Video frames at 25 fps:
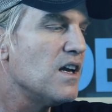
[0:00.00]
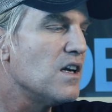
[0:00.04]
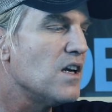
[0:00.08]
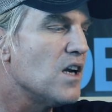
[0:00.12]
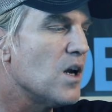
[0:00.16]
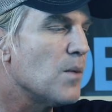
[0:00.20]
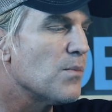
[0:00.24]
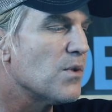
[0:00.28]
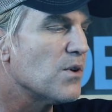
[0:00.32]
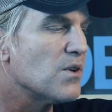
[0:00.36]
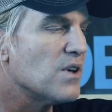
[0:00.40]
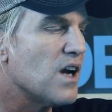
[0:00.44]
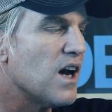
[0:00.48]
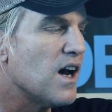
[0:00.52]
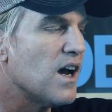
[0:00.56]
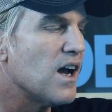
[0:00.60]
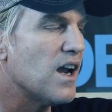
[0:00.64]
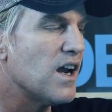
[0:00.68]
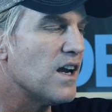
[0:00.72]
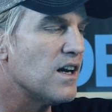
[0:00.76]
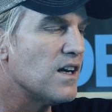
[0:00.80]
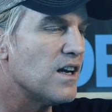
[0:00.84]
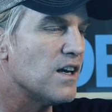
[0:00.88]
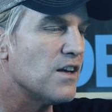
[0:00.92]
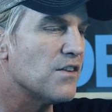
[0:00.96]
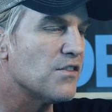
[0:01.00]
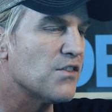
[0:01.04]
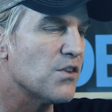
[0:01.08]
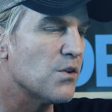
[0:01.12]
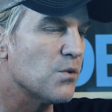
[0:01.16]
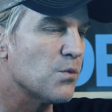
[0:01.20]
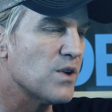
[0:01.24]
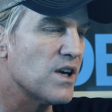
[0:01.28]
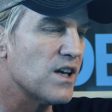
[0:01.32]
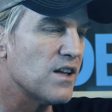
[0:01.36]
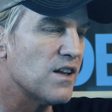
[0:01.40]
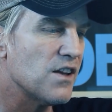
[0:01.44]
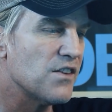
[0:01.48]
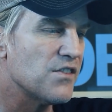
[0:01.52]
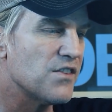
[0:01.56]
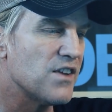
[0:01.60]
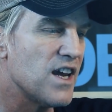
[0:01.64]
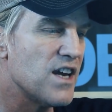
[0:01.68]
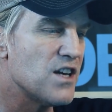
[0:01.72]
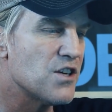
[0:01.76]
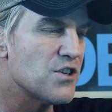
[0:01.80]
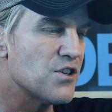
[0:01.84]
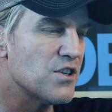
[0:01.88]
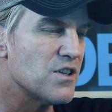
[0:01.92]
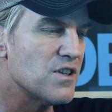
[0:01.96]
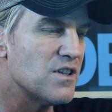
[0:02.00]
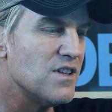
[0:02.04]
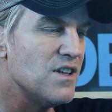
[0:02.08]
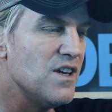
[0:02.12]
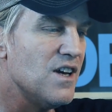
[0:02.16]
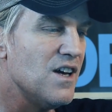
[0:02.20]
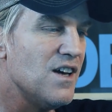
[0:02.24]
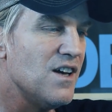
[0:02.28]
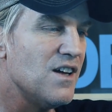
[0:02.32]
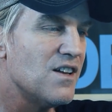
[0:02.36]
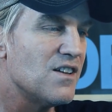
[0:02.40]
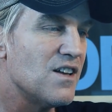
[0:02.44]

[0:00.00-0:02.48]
Number nine is the realization